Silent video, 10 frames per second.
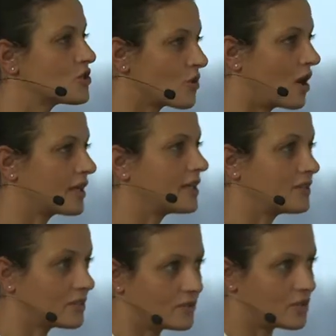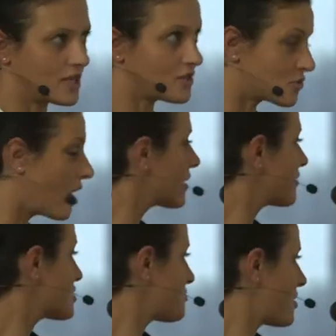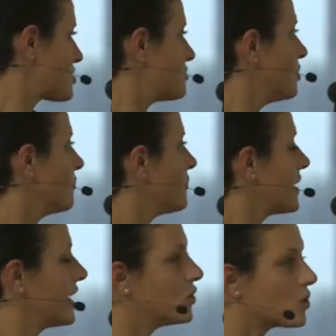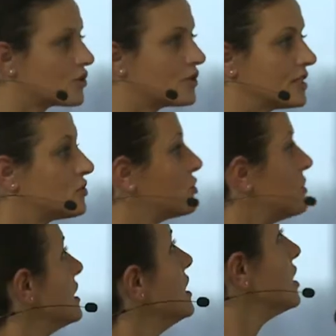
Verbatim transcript: strong, the, the, as stronger as possible in order it to be